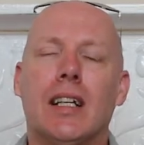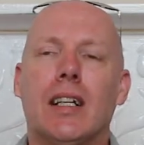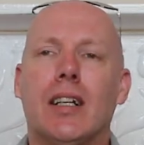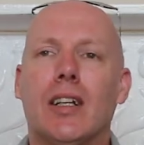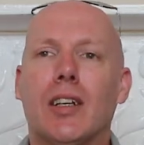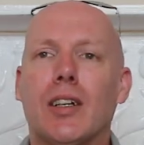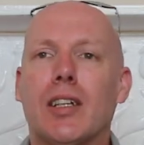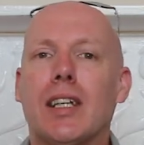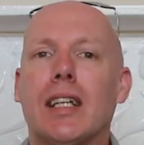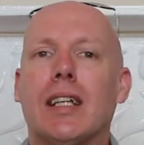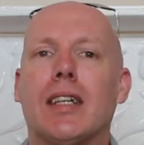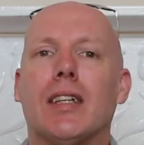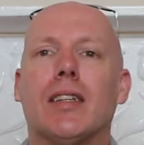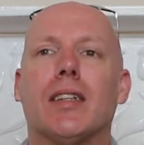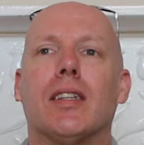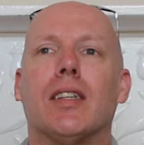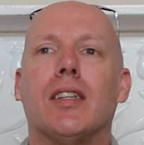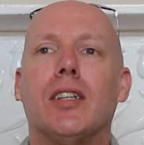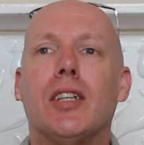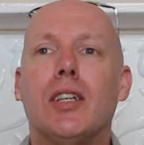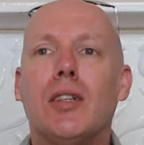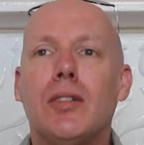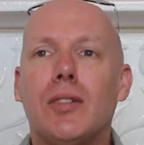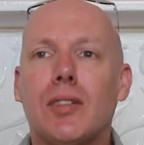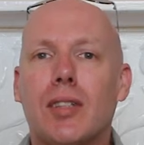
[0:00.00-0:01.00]
looking at the
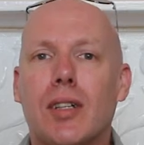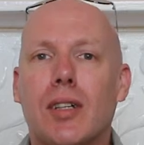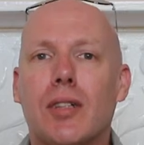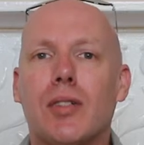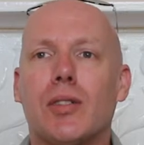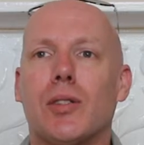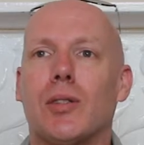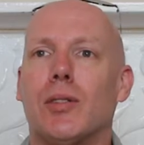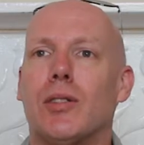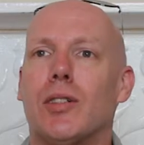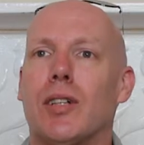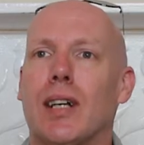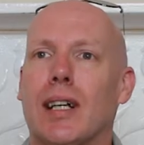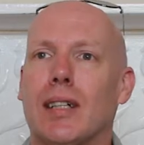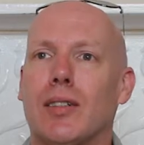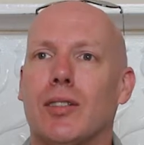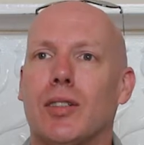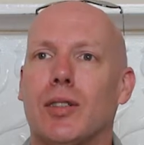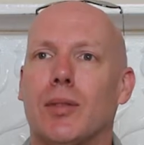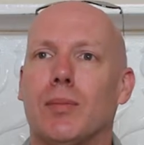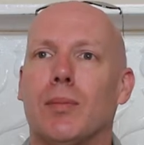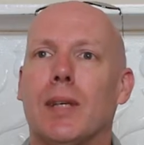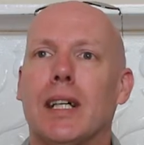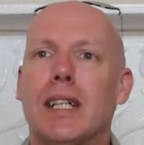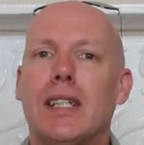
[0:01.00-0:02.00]
new social
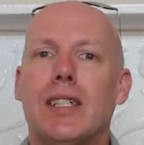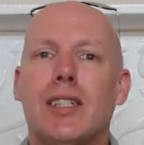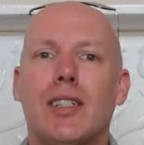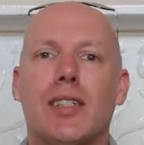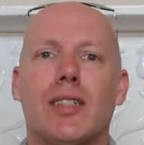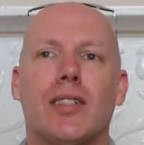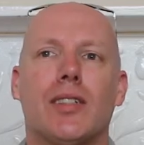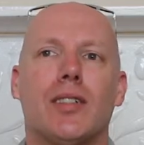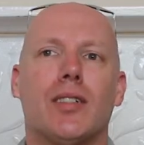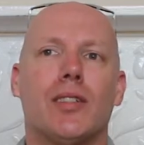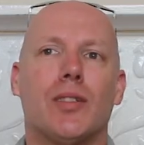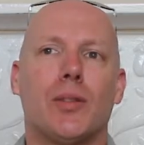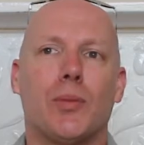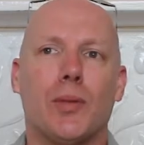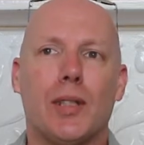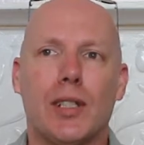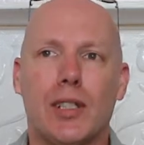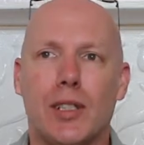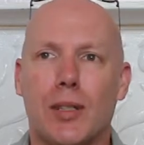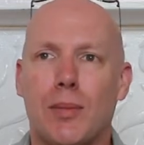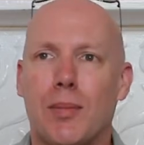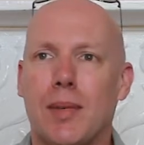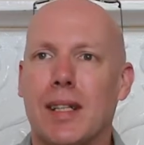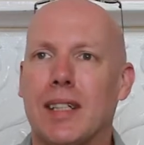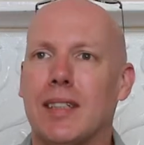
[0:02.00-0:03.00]
transformations
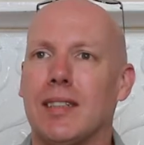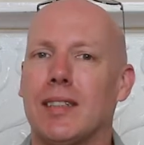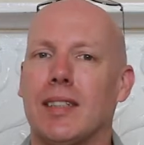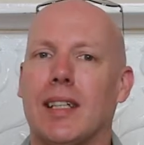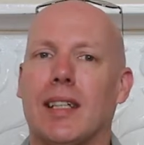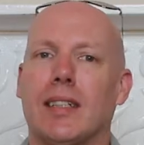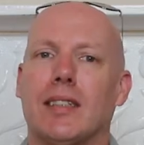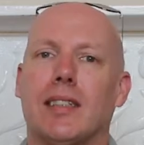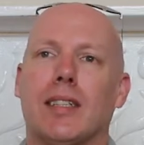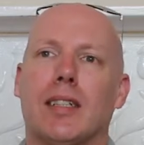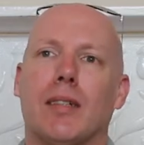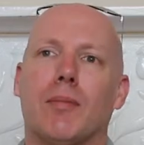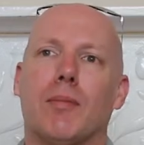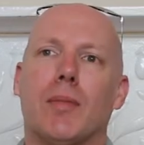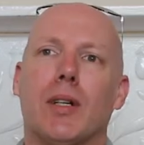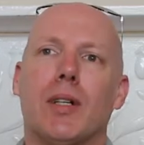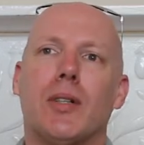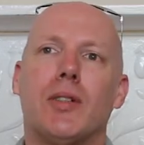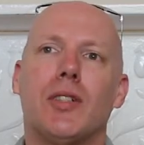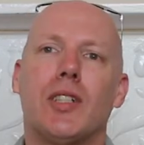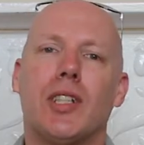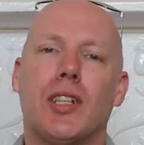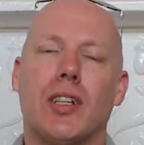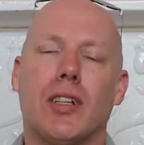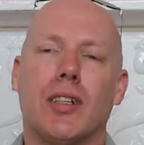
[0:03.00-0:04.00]
which are being set in
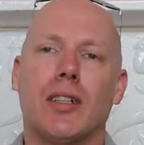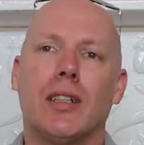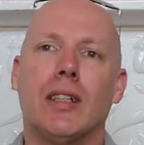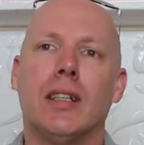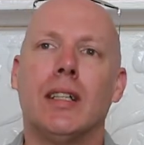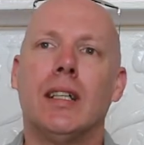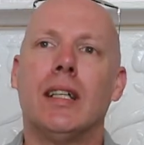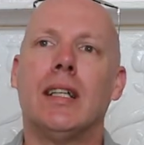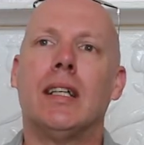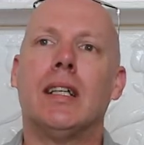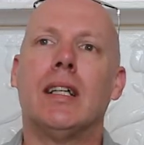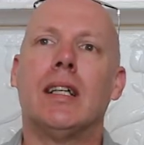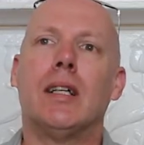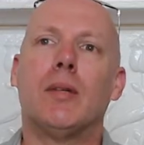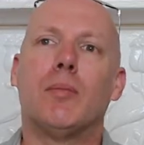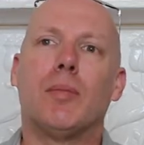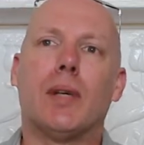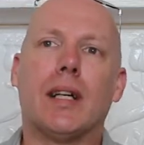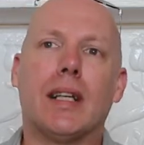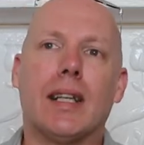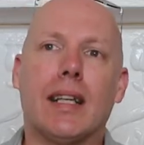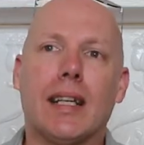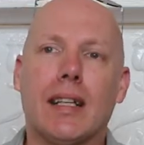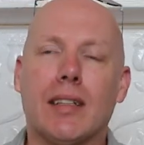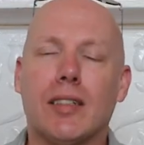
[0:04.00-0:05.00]
motion
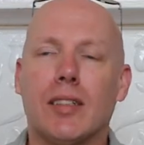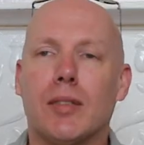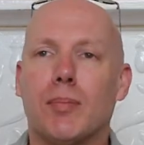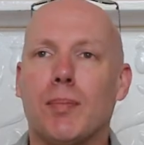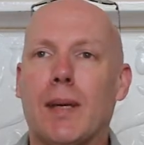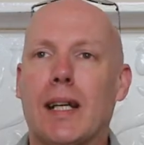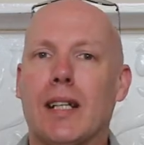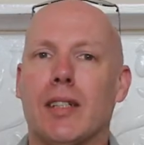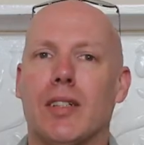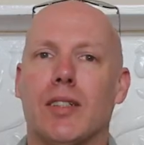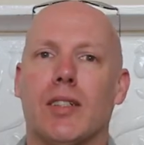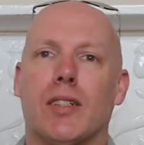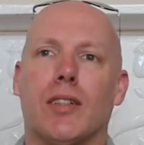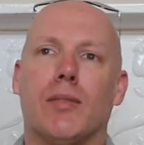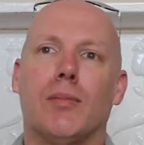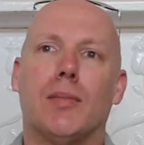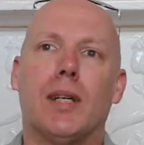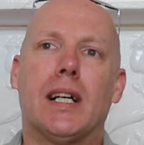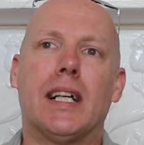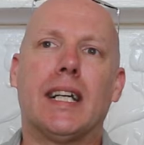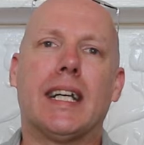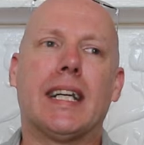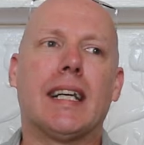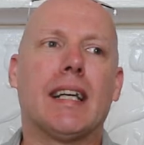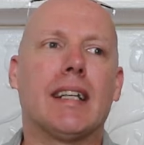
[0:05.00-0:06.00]
by the expansion of
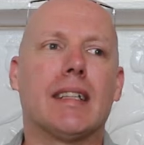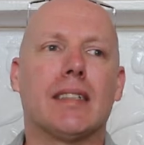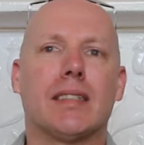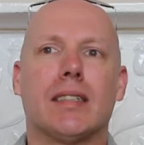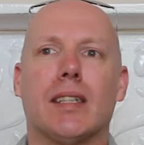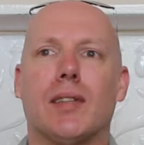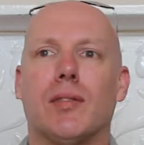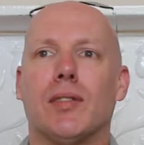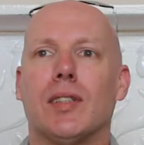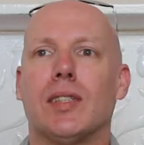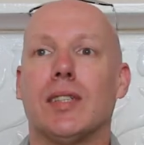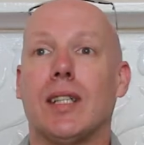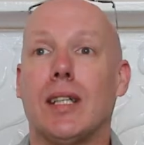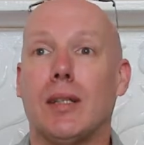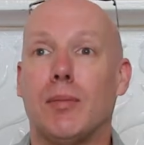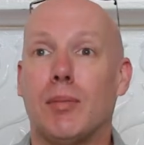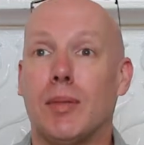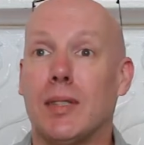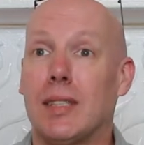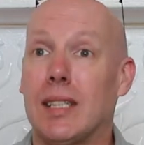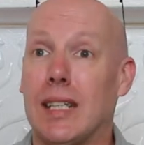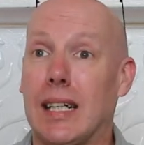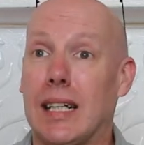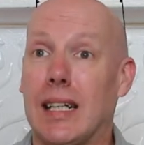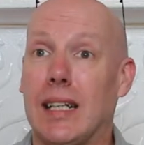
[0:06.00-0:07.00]
mining activity,
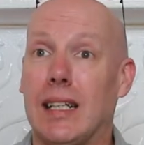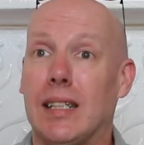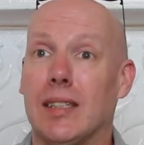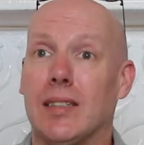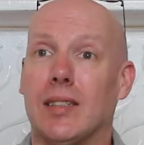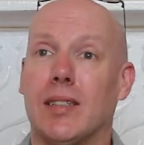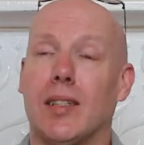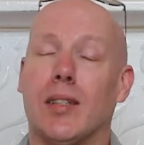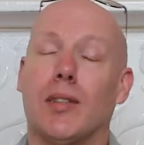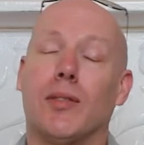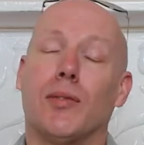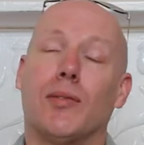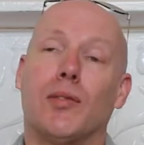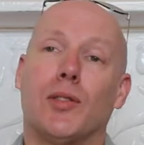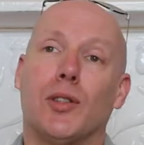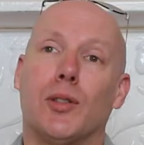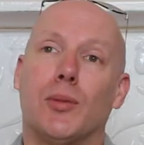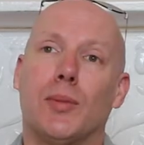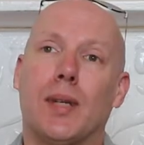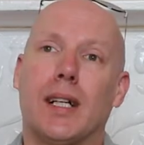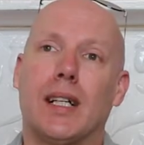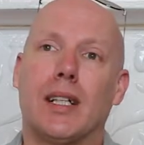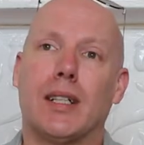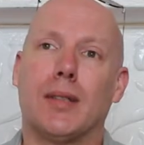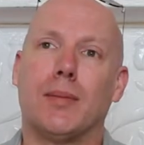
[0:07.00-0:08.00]
particularly into the
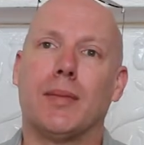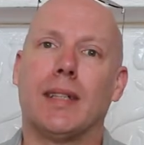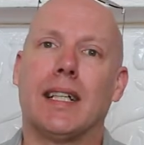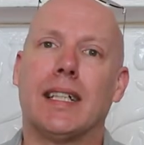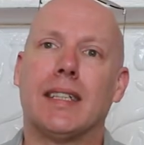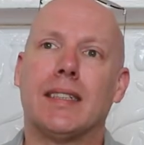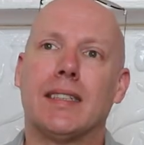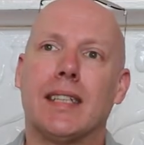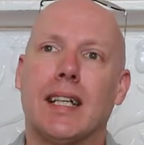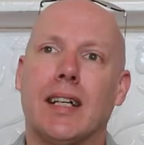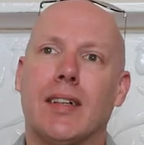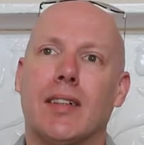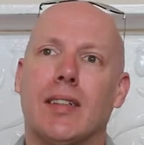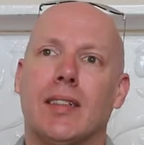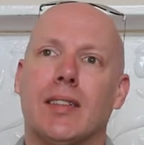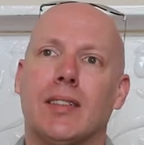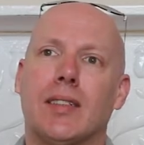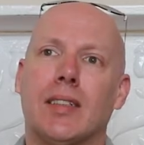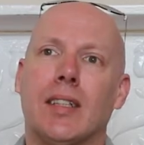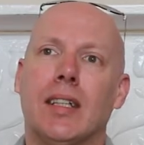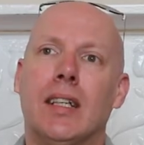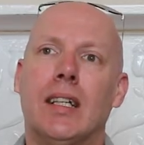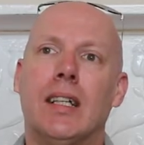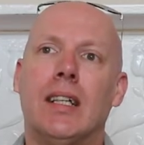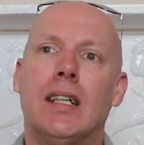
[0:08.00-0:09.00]
former homeland
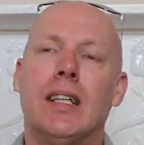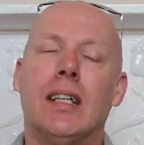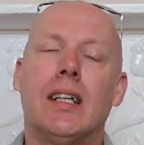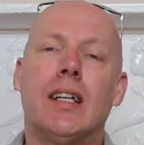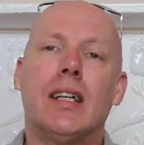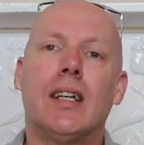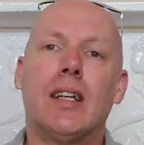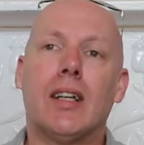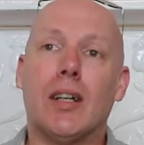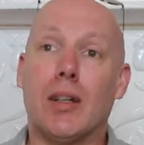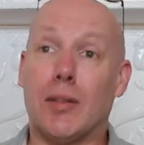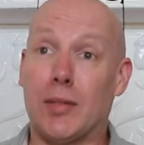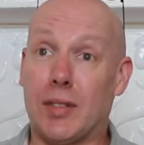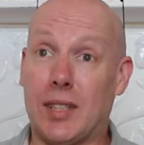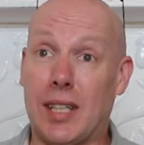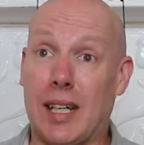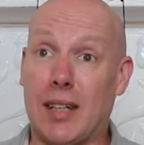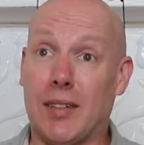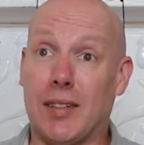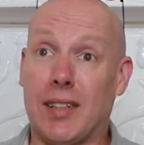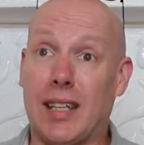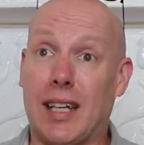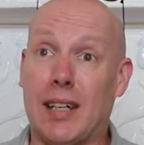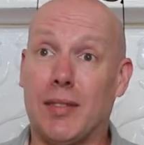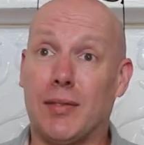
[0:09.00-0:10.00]
areas of
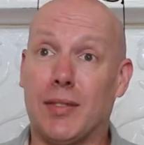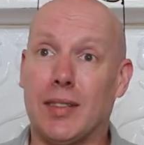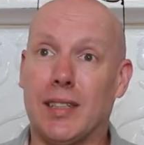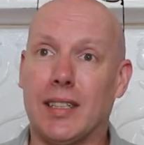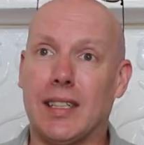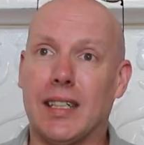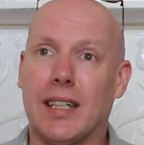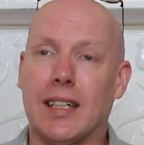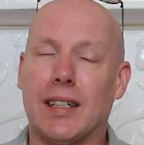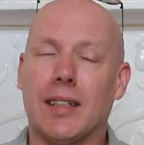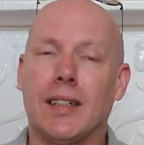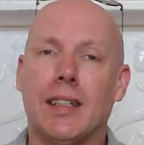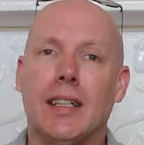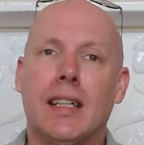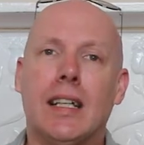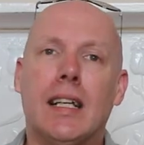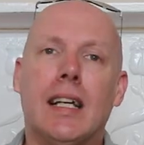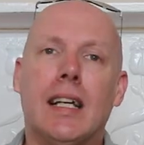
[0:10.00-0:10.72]
South Africa.